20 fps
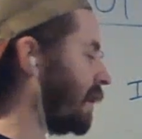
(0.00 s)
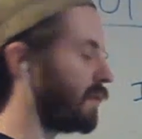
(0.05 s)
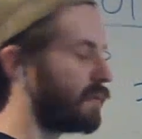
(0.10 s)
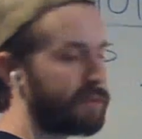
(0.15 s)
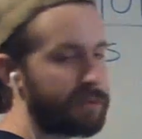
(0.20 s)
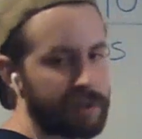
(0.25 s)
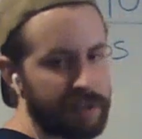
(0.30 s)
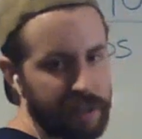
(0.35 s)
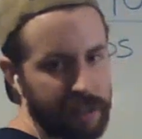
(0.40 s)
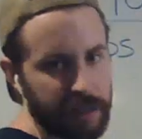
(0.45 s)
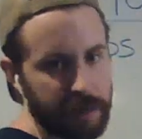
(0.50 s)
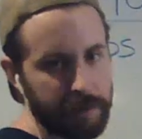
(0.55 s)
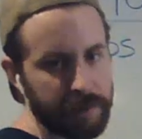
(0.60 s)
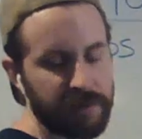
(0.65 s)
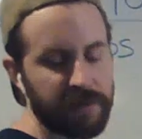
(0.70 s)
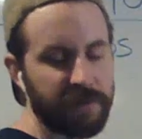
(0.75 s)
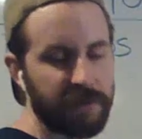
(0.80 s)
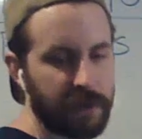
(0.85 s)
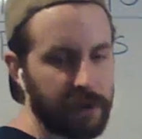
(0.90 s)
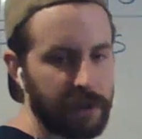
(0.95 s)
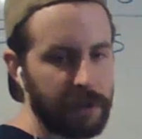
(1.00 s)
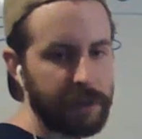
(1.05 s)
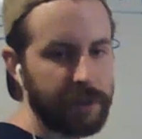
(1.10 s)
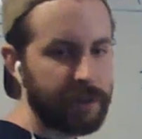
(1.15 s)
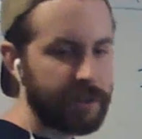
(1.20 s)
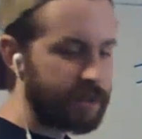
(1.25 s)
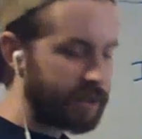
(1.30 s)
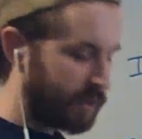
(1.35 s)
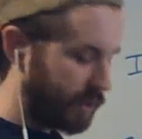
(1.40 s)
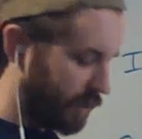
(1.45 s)
futa comes
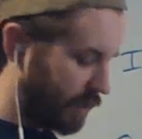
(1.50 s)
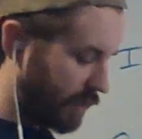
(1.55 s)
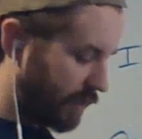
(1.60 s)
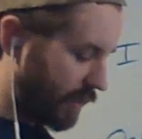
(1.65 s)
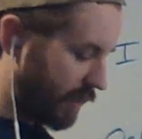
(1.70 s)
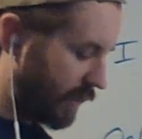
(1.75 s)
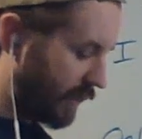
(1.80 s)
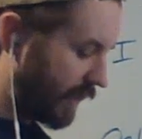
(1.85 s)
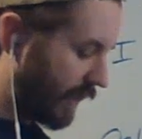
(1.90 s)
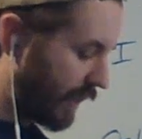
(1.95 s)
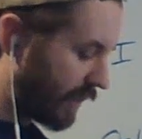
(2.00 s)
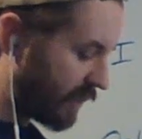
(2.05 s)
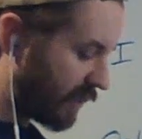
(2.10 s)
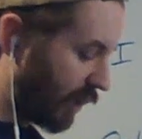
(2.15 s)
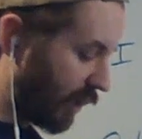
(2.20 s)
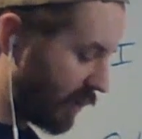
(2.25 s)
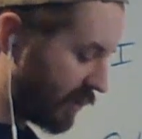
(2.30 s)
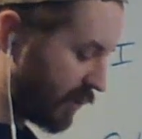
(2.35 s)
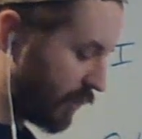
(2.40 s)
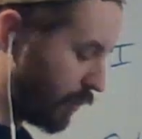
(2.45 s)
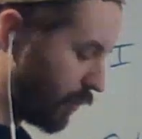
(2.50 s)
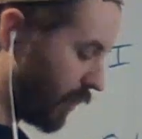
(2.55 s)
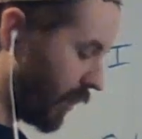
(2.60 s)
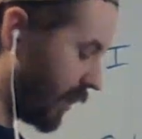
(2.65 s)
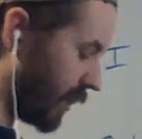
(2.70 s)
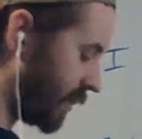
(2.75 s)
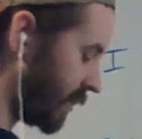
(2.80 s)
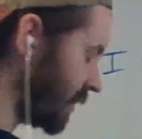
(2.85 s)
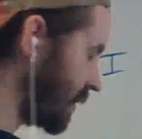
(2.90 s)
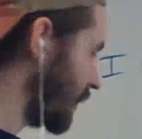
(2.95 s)
first, that also works.